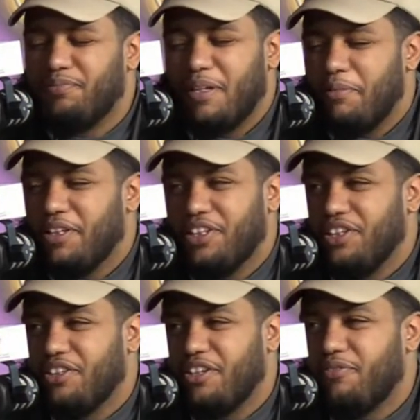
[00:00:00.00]

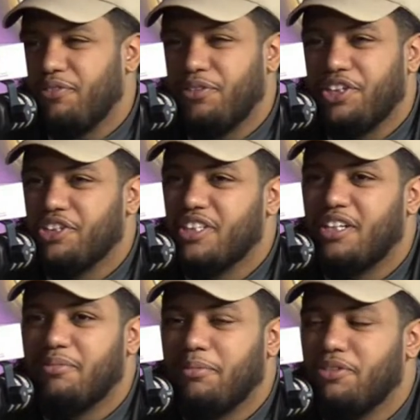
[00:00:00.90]
maybe a few years
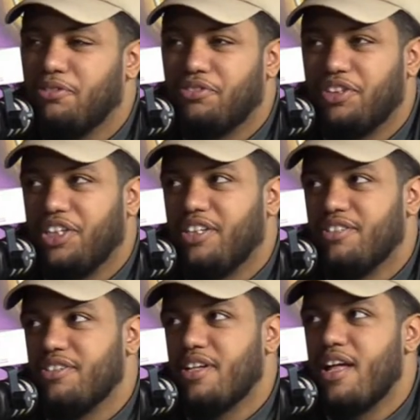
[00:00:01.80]
now, maybe 2-3 years.